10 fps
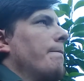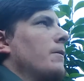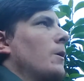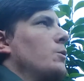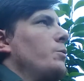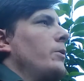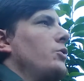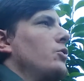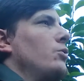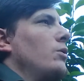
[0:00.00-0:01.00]
was put
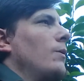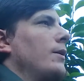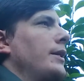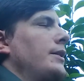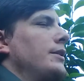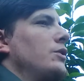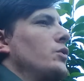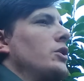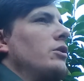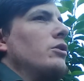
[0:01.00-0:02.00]
into the work-related
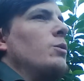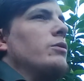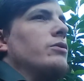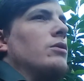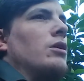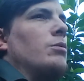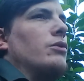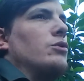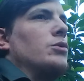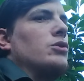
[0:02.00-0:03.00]
activity group for the
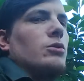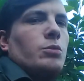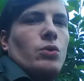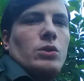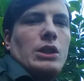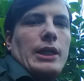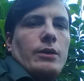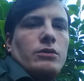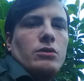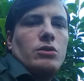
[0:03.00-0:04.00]
employment support
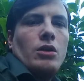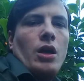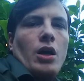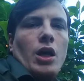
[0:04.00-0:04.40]
allowance,